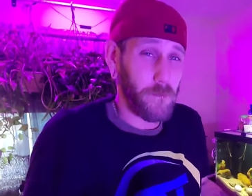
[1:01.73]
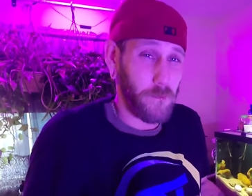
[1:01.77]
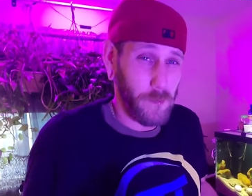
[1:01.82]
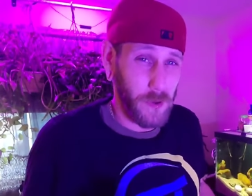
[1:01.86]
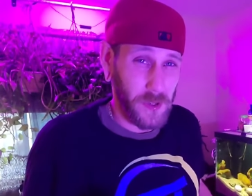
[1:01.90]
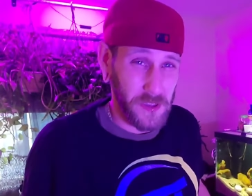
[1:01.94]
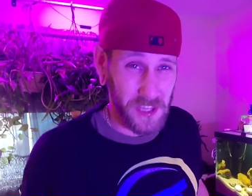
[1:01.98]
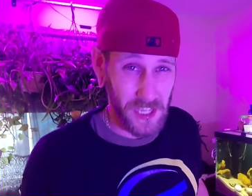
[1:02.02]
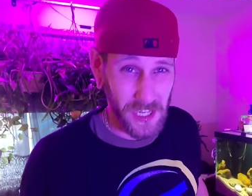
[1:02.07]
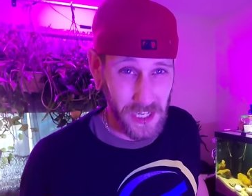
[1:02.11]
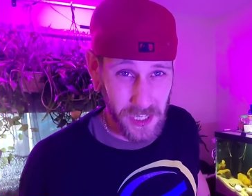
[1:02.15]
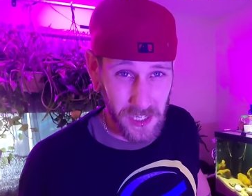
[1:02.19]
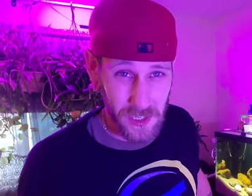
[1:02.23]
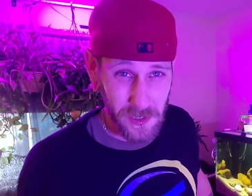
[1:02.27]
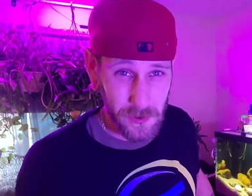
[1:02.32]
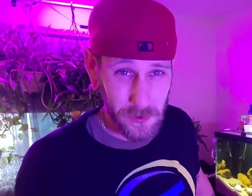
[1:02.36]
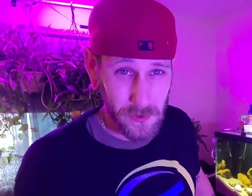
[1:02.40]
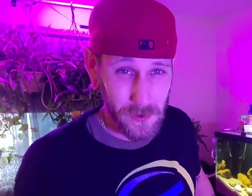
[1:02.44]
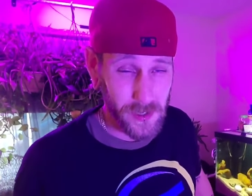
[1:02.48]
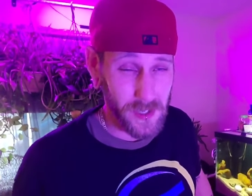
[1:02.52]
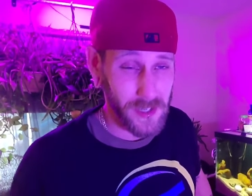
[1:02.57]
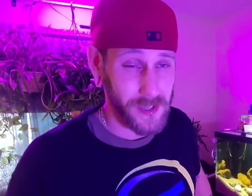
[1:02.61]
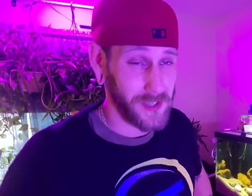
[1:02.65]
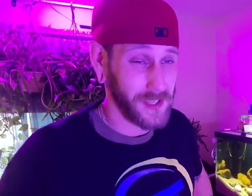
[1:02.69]
But they do,
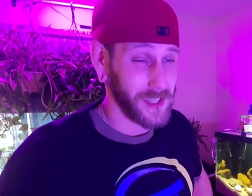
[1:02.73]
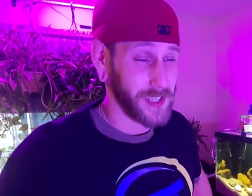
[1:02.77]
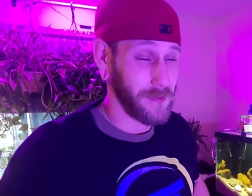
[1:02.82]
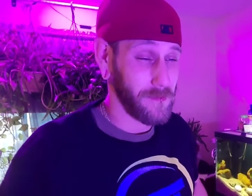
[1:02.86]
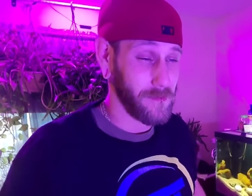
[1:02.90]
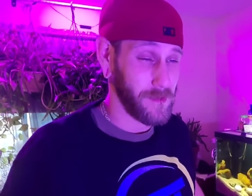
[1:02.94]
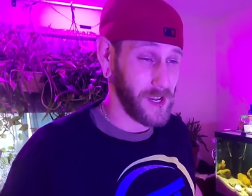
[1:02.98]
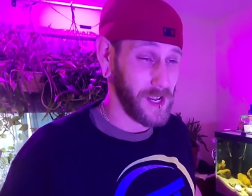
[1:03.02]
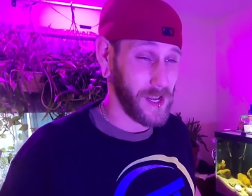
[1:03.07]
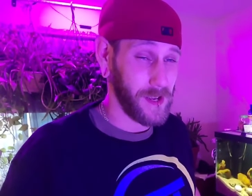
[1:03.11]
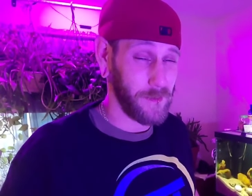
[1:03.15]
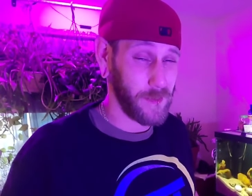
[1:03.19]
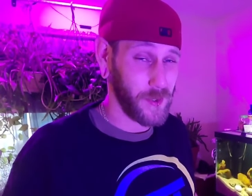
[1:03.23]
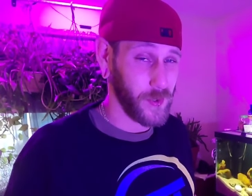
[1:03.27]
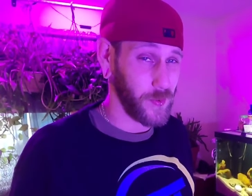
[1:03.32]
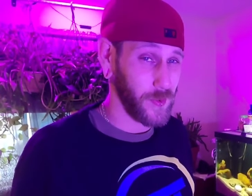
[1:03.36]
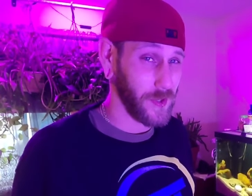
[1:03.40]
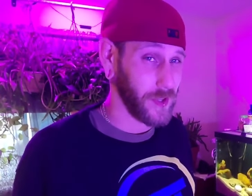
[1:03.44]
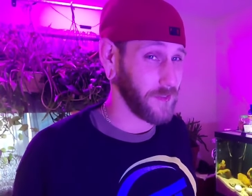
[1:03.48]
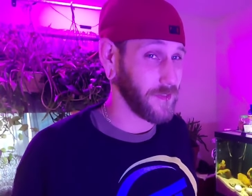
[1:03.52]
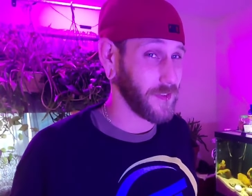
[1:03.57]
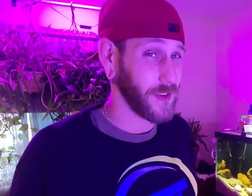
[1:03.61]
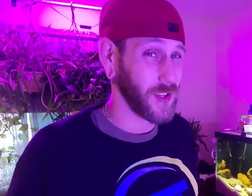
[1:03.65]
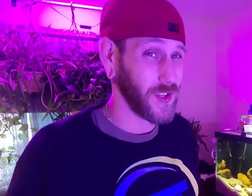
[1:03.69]
and sometimes when
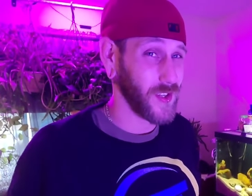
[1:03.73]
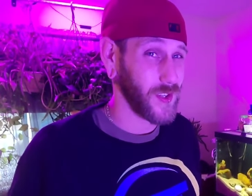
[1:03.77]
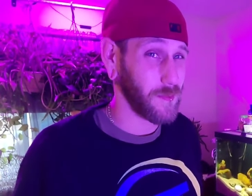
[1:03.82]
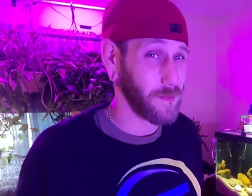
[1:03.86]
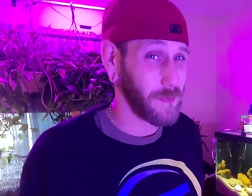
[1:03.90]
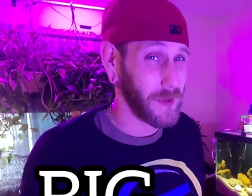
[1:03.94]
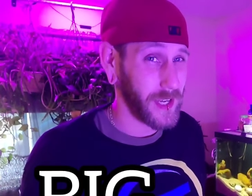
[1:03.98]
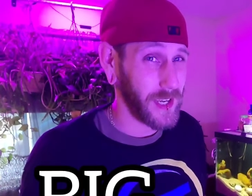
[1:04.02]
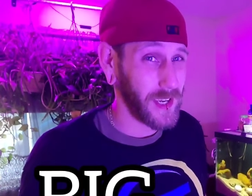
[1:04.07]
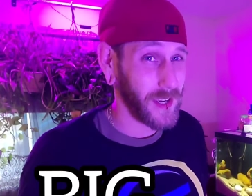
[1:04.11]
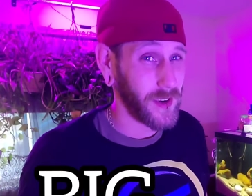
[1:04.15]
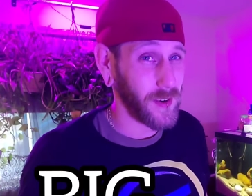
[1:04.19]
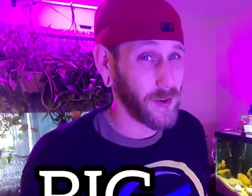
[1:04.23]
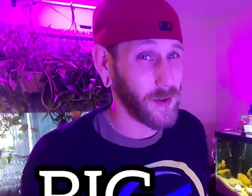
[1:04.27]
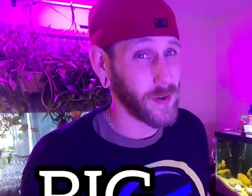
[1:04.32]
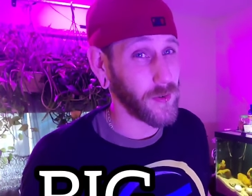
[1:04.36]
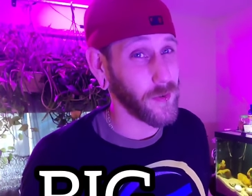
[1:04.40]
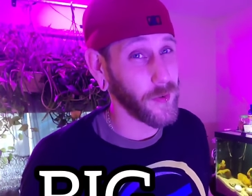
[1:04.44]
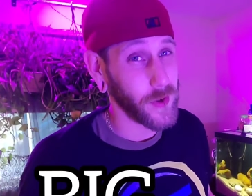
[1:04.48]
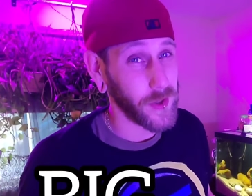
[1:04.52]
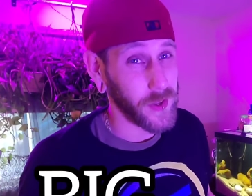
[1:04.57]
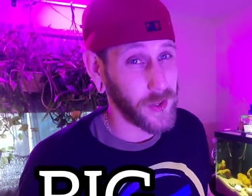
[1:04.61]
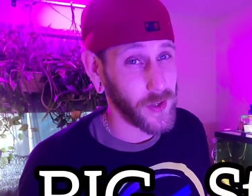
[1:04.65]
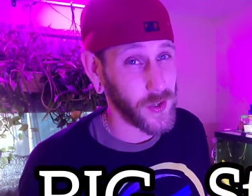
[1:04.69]
the fish is big or
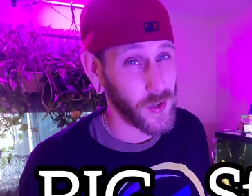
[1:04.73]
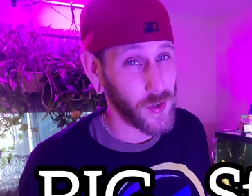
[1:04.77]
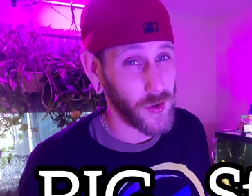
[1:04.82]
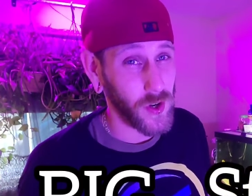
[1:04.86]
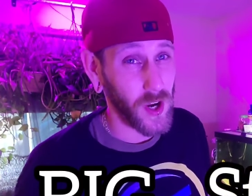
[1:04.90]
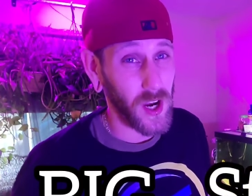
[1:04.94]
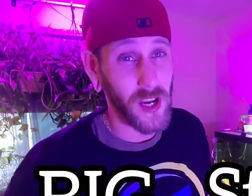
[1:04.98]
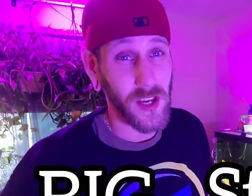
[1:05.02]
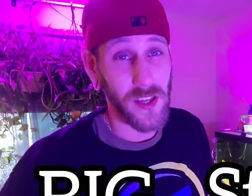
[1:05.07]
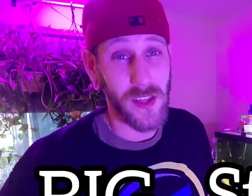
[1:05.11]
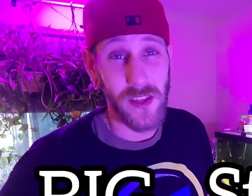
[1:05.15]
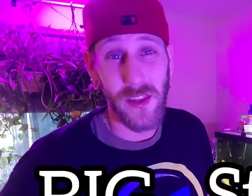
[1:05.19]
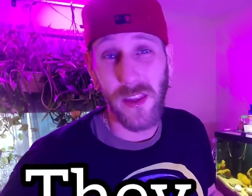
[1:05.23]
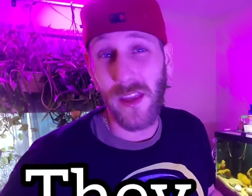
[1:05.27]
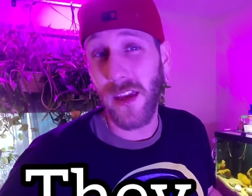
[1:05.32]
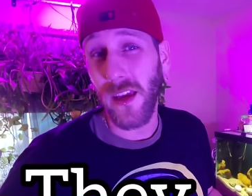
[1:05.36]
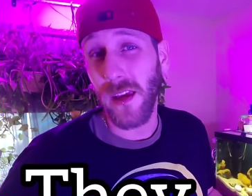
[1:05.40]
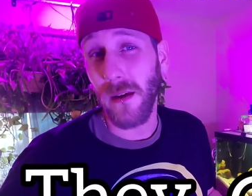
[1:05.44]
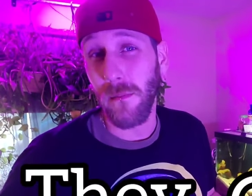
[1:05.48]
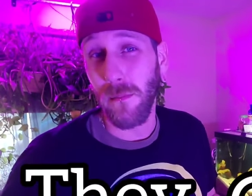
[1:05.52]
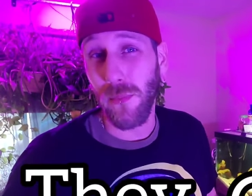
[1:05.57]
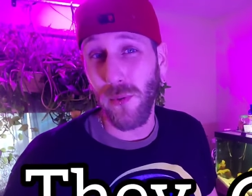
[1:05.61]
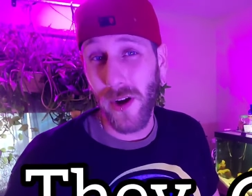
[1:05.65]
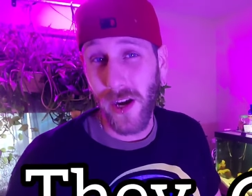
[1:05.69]
really strong, they
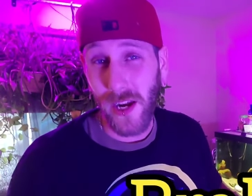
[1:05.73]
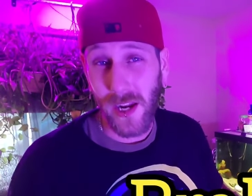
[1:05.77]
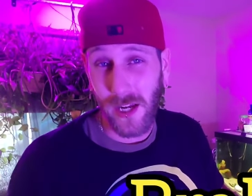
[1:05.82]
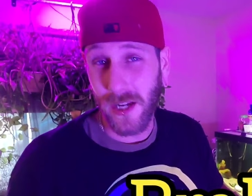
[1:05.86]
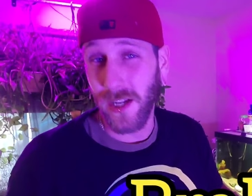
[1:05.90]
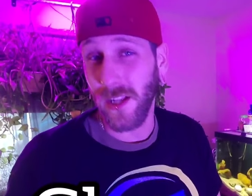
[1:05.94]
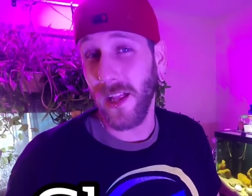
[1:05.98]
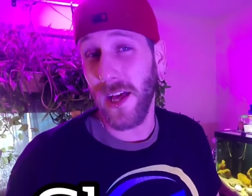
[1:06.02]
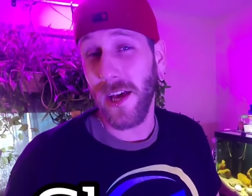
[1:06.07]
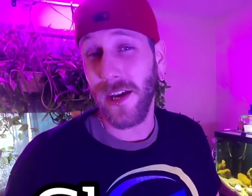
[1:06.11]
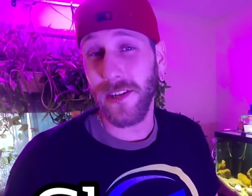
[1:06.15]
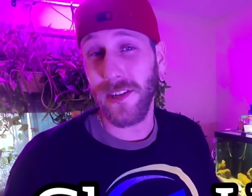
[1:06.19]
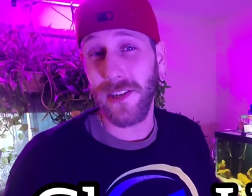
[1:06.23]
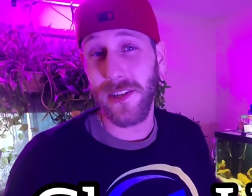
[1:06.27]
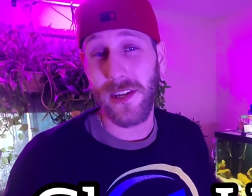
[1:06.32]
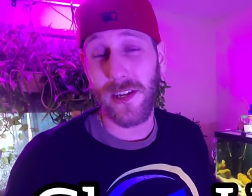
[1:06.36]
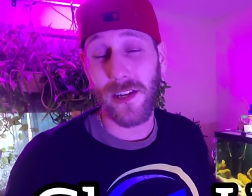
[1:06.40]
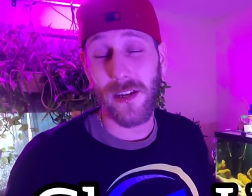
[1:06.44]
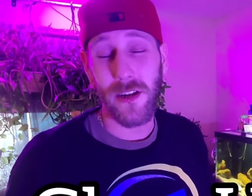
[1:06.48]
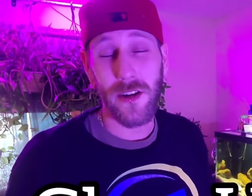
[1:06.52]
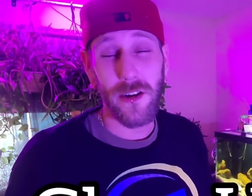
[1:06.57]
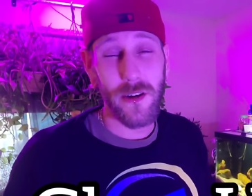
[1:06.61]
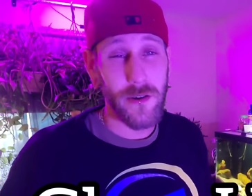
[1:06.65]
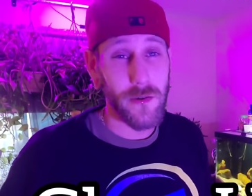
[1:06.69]
can break a glass
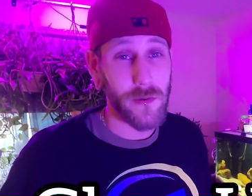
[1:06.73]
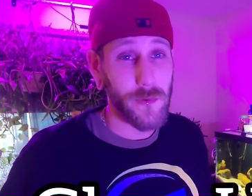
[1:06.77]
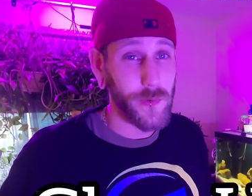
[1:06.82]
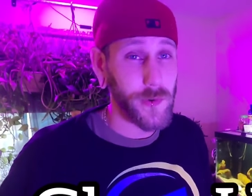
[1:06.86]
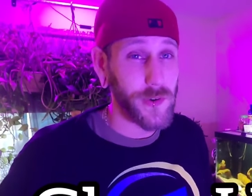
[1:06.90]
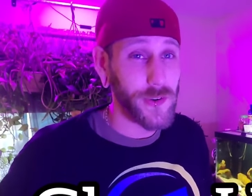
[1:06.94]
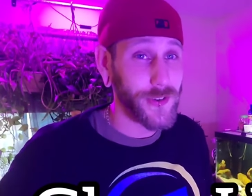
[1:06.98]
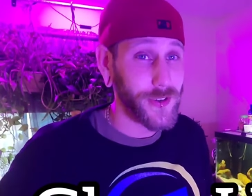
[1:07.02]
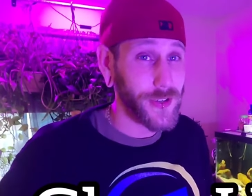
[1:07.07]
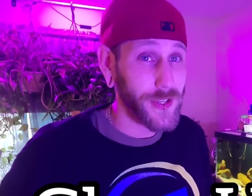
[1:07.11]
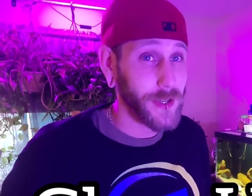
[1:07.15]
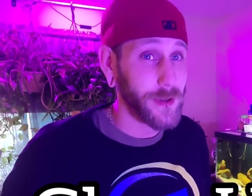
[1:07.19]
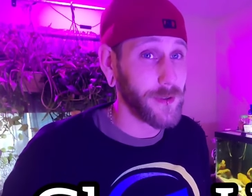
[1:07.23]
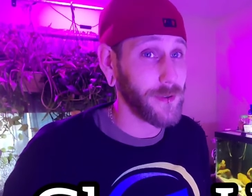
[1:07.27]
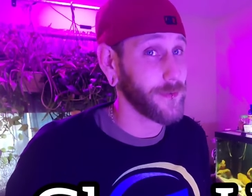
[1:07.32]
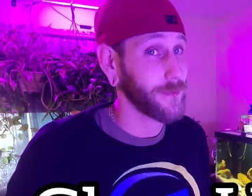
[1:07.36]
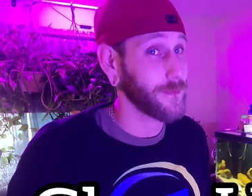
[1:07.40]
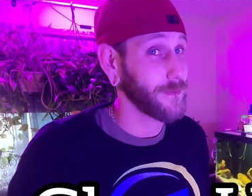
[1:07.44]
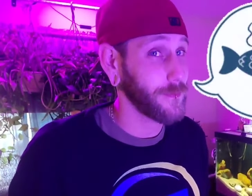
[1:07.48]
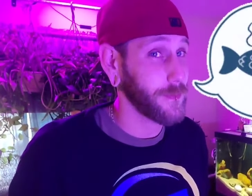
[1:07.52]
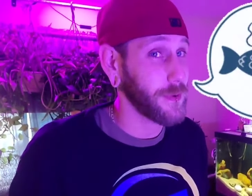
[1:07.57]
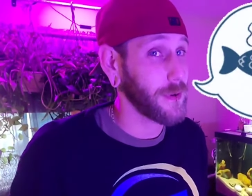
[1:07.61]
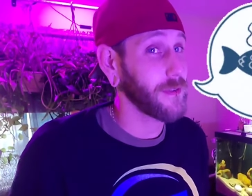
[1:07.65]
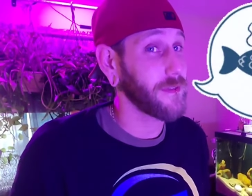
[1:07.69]
heater, which
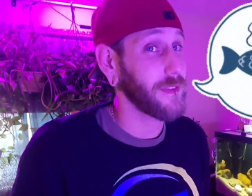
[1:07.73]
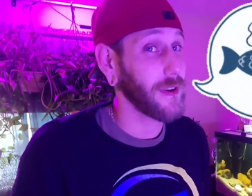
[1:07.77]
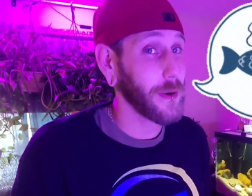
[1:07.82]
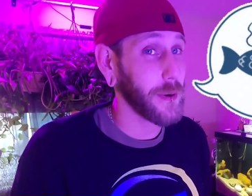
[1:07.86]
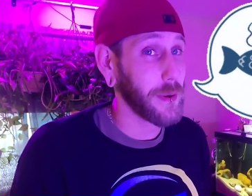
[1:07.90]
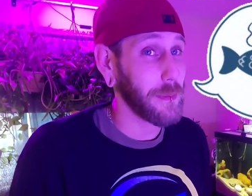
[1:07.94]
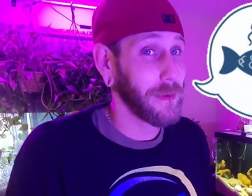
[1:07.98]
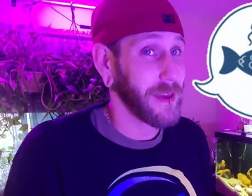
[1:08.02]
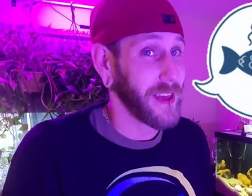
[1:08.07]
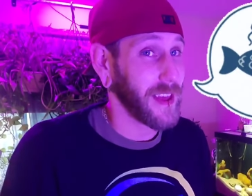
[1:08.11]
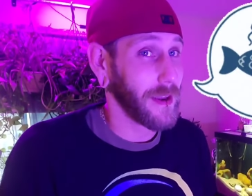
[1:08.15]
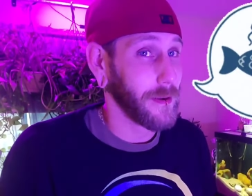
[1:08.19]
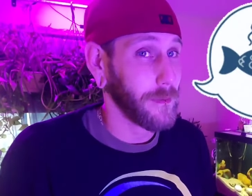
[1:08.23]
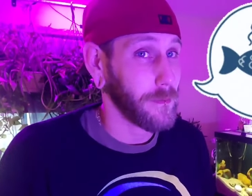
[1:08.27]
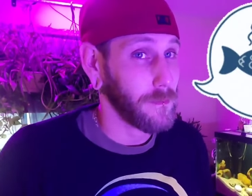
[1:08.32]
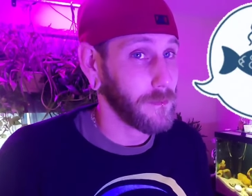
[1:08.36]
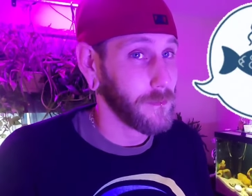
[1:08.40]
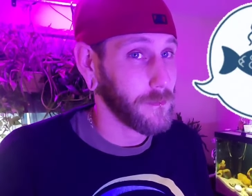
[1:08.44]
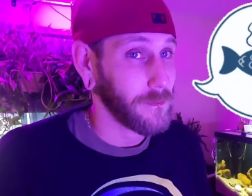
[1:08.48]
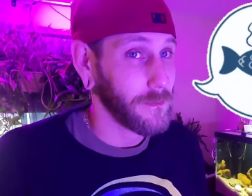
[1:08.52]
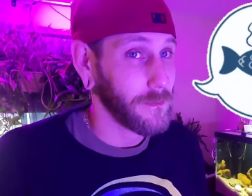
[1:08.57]
could be very bad.